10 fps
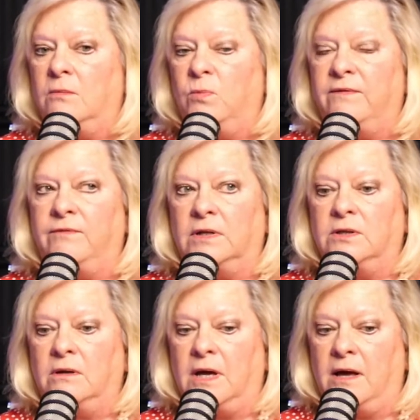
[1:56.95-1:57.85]

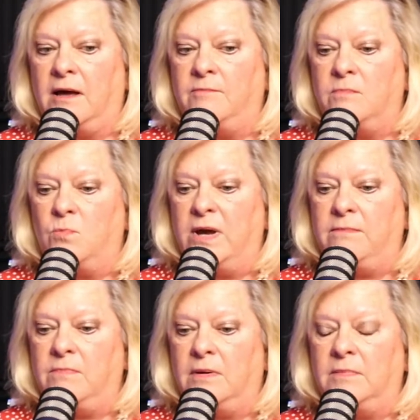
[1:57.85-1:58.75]
We
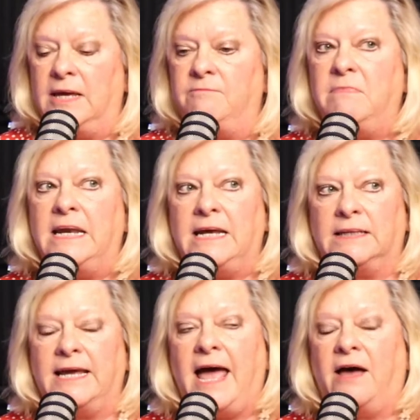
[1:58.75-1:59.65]

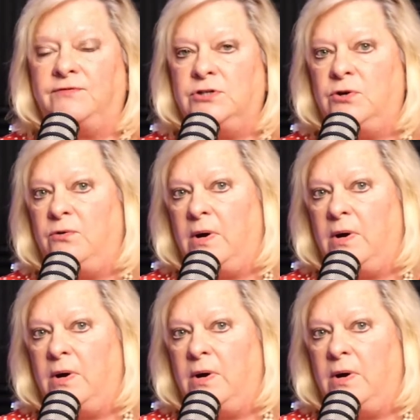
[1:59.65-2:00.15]
immediately have to